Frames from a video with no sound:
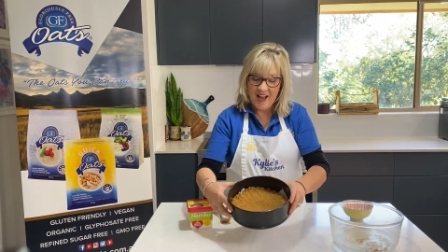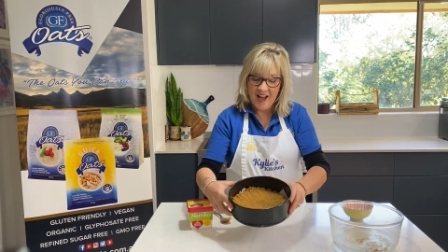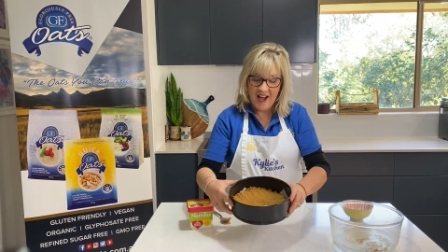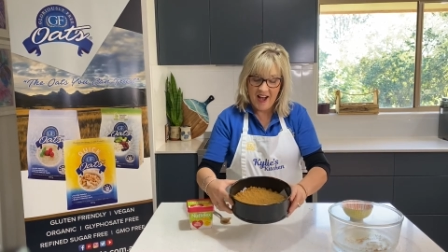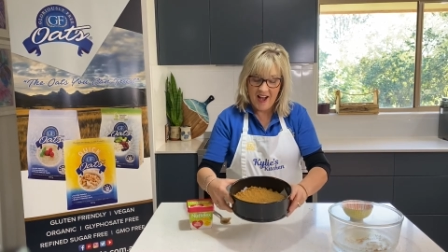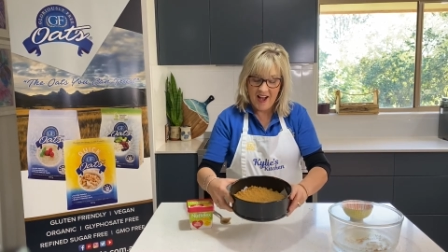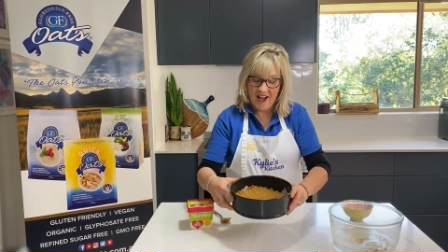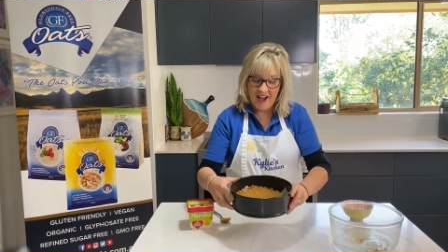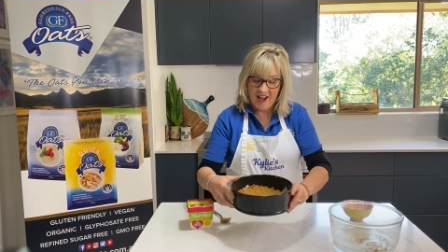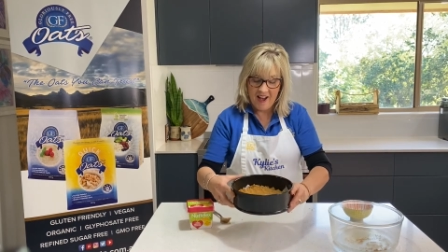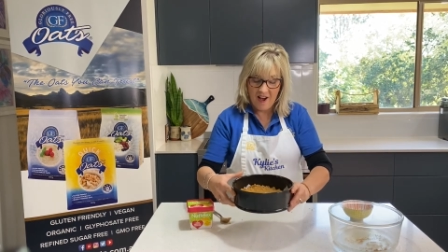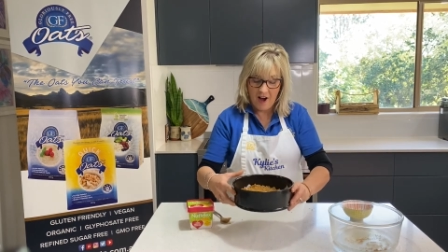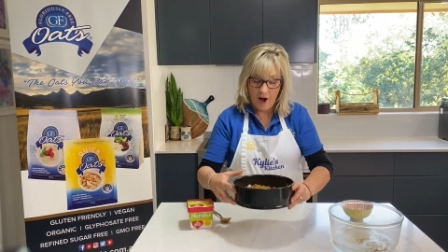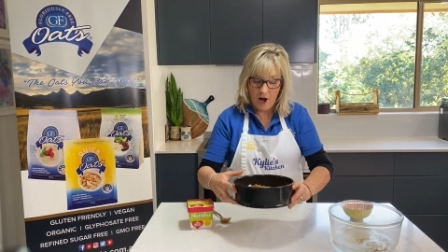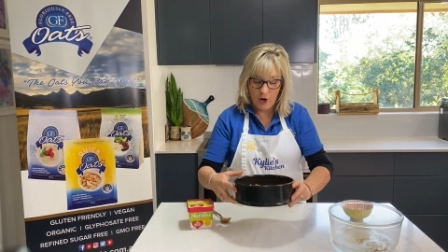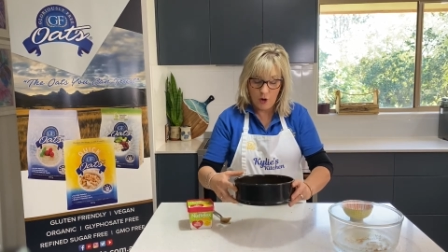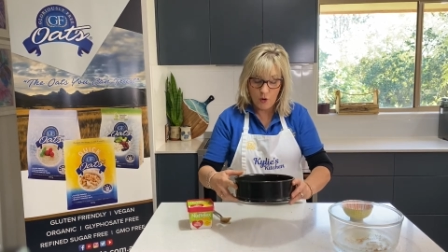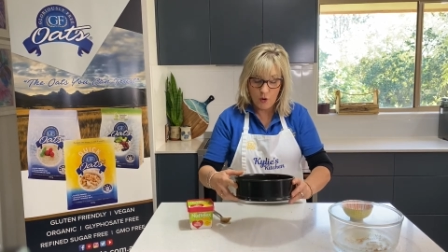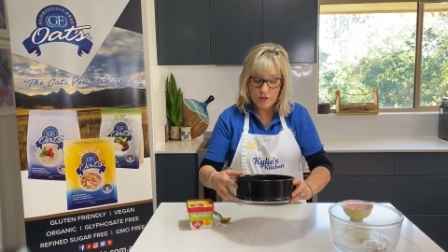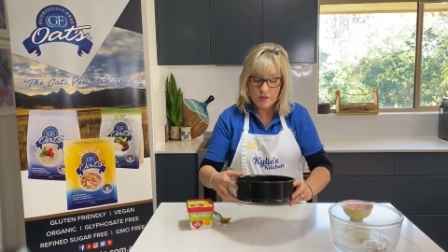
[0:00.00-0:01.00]

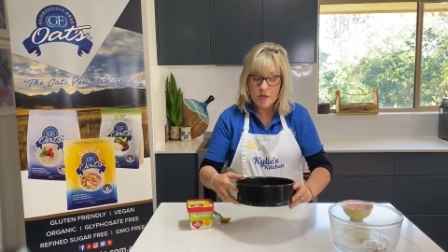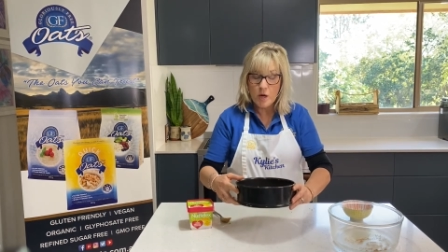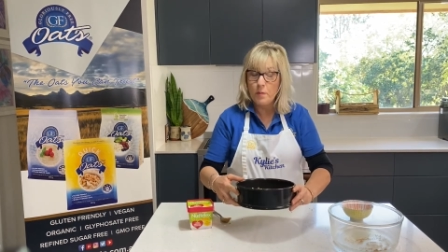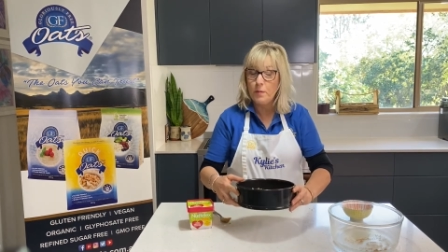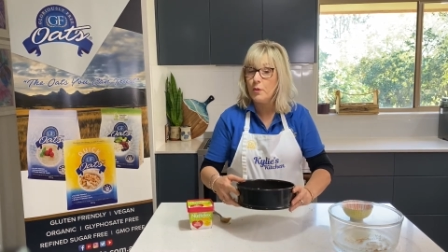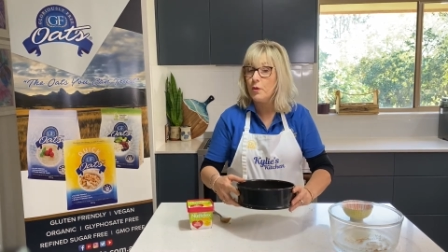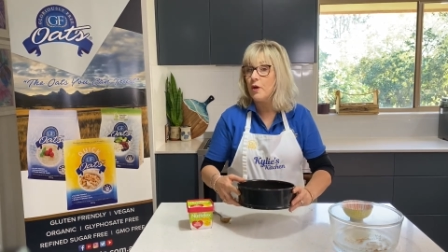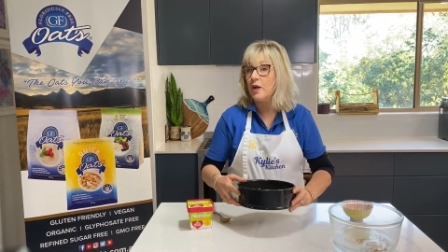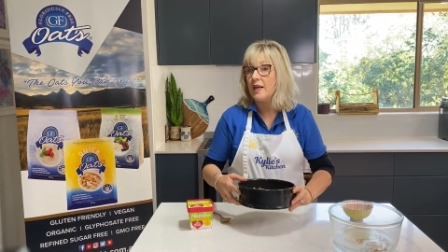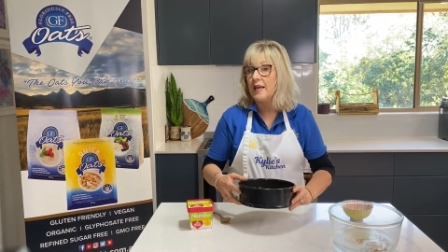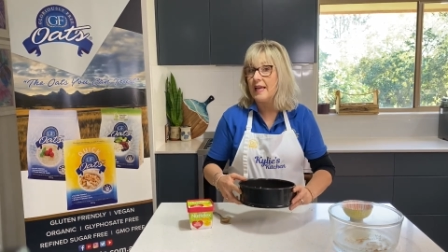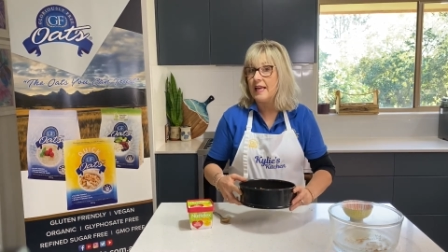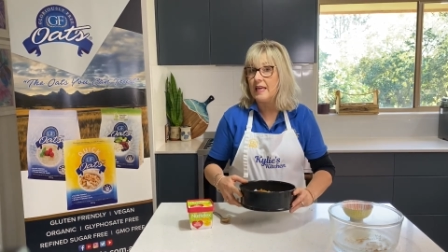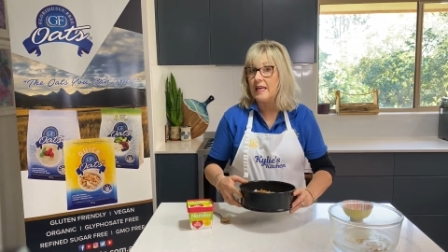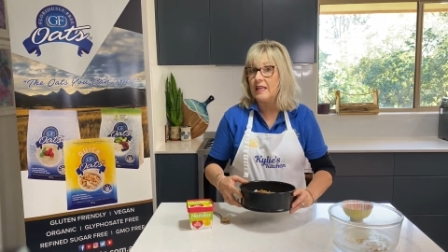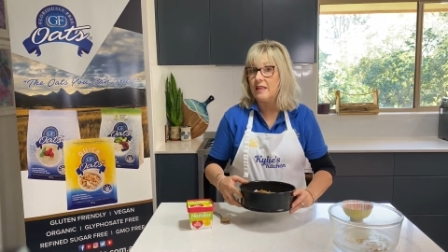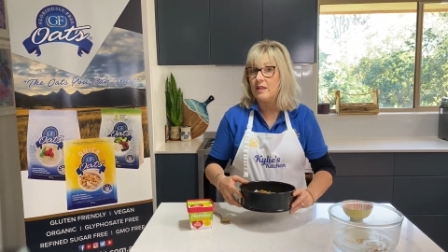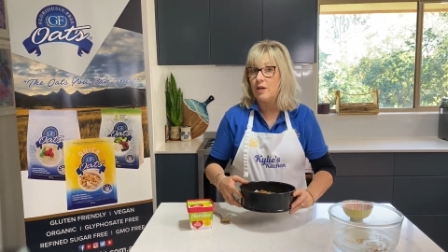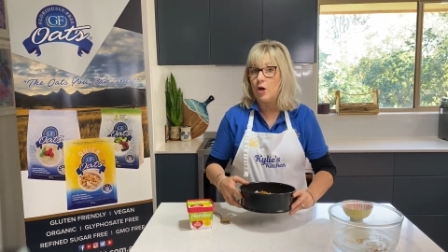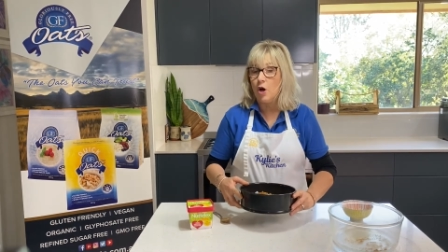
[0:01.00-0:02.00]
I'll also put a link
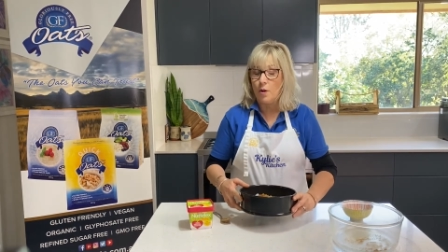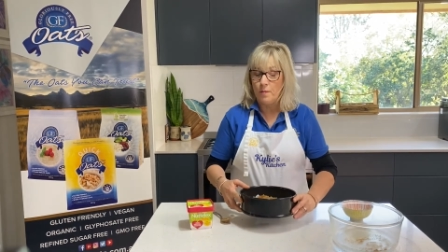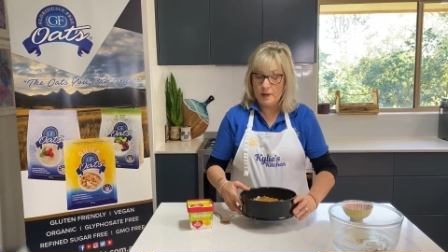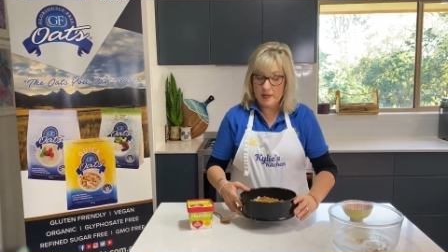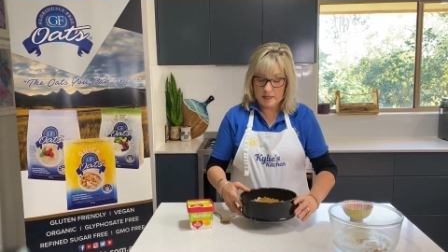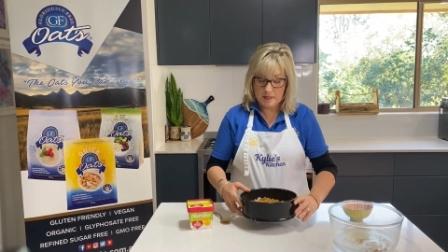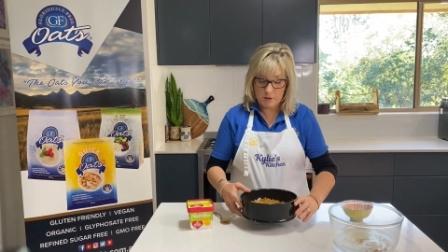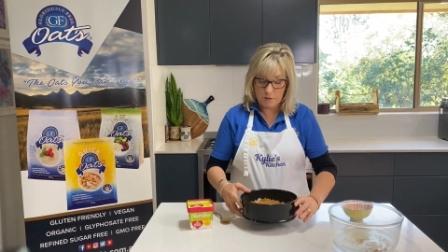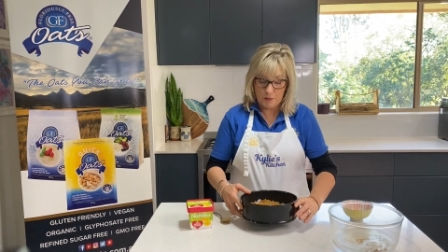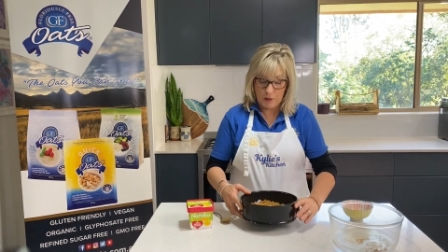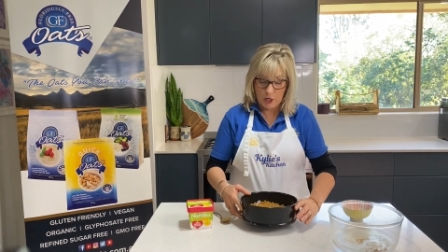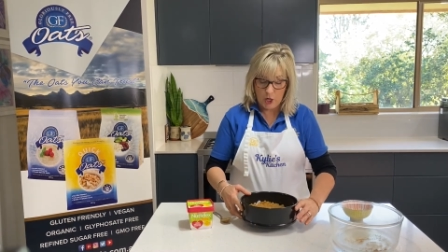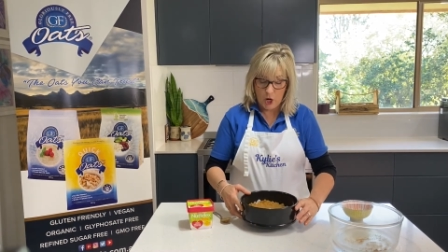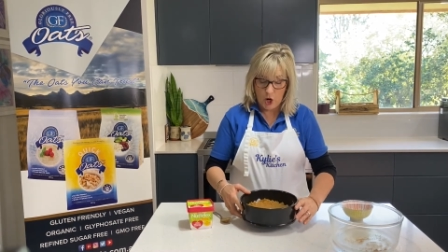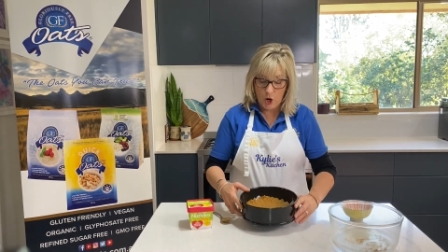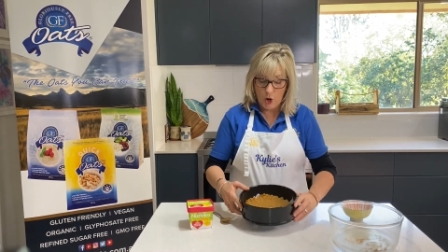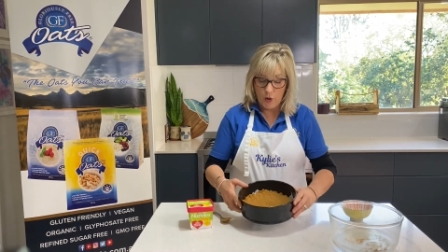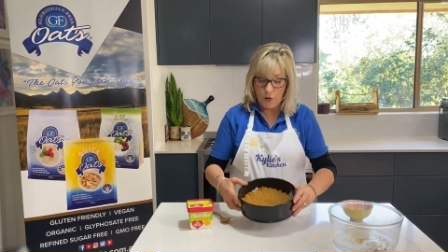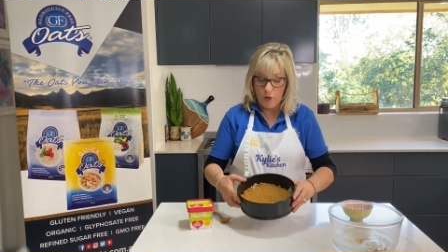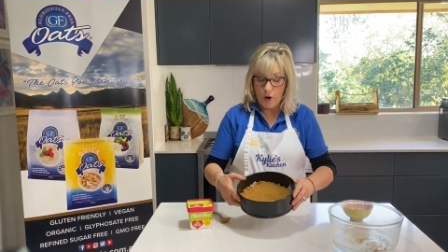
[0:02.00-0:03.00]
in the comments
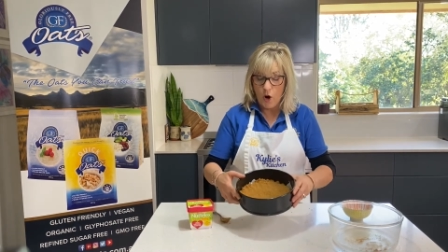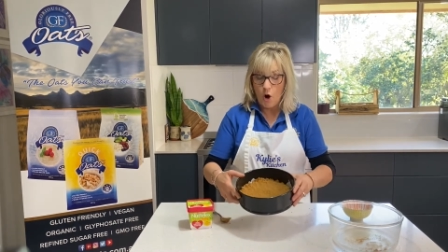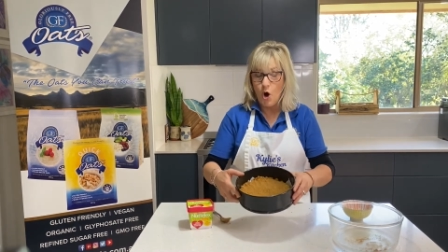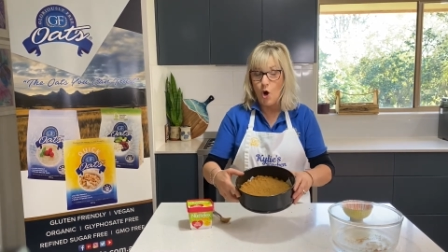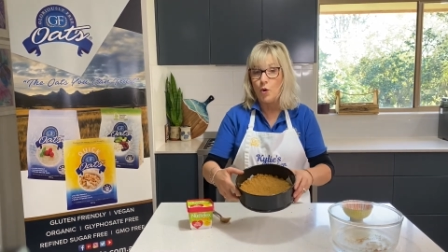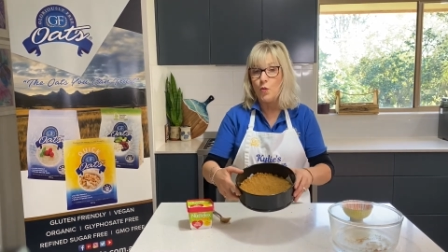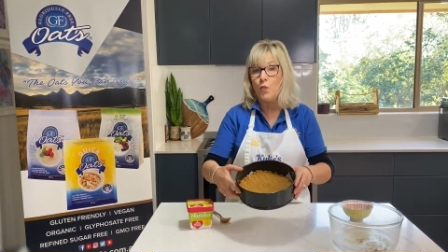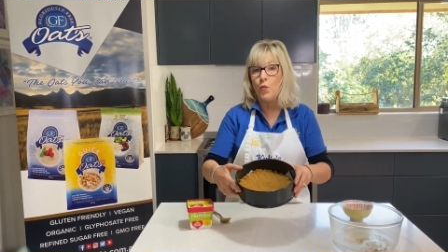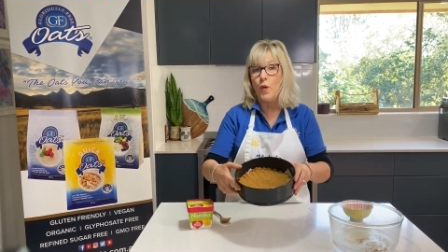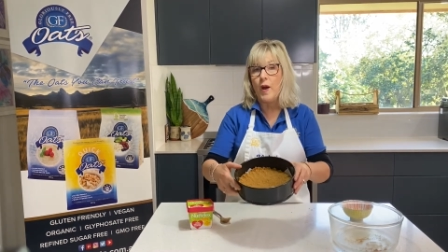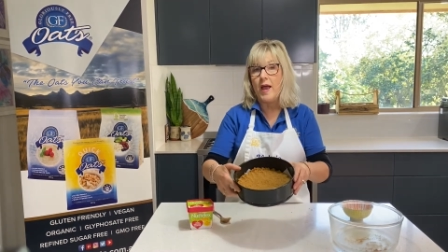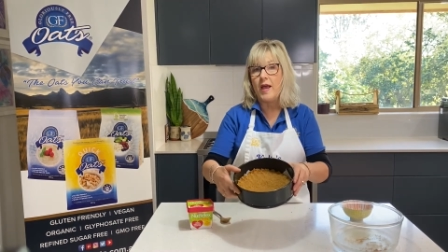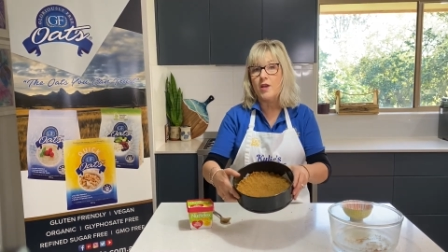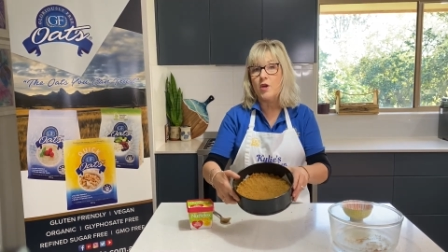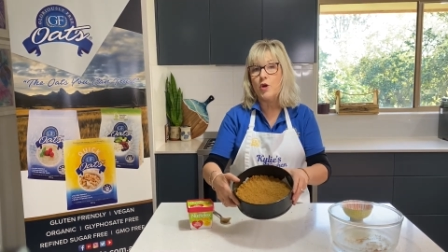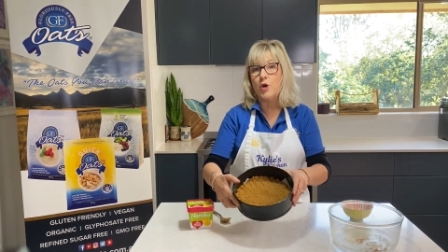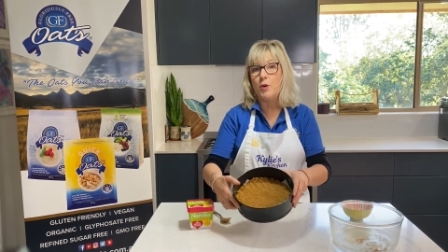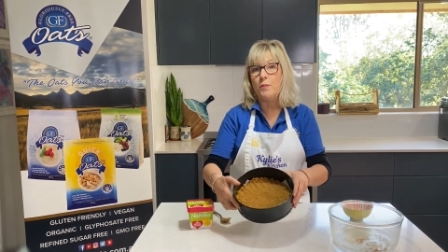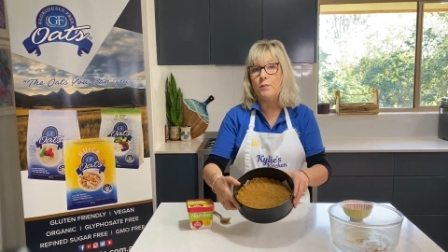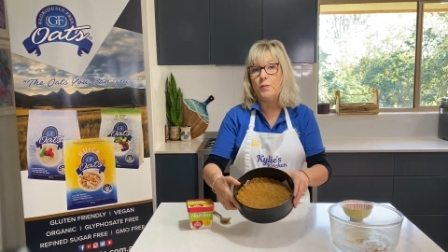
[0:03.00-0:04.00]
below on where
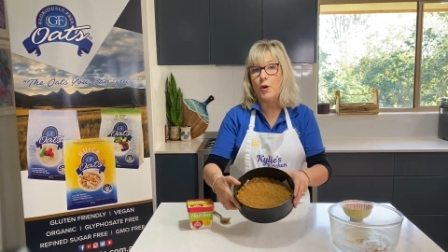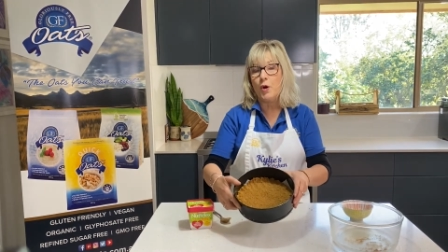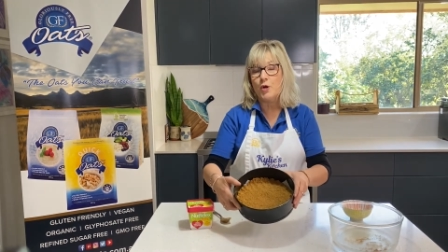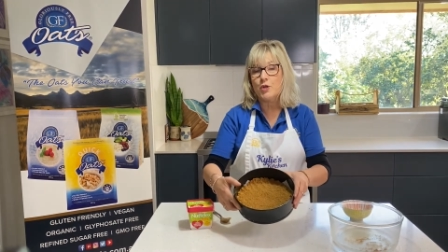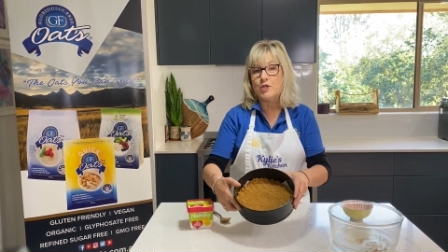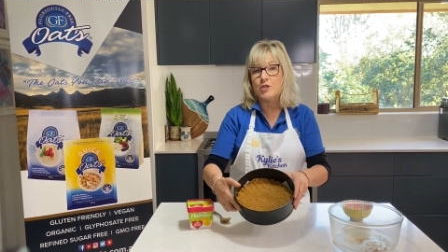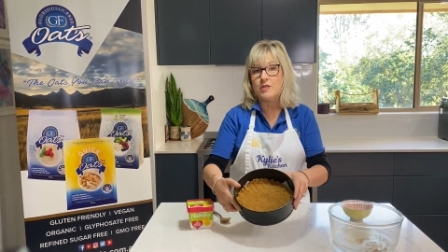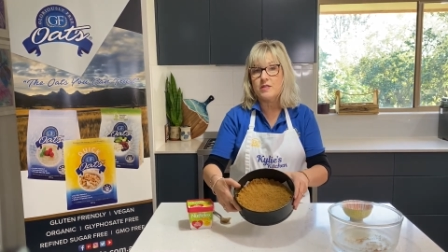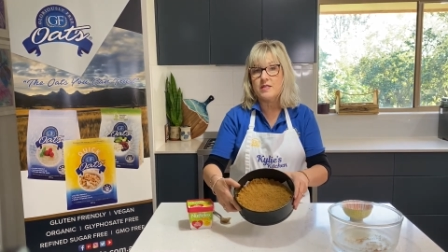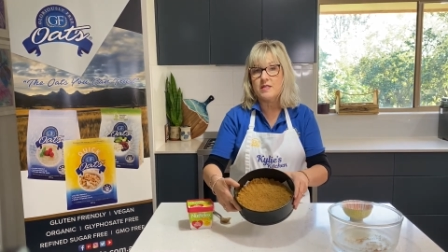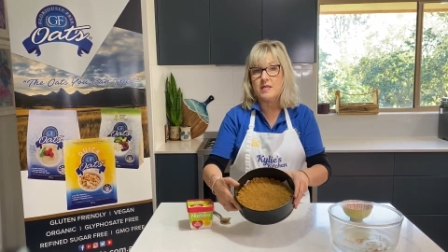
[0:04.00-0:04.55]
you can purchase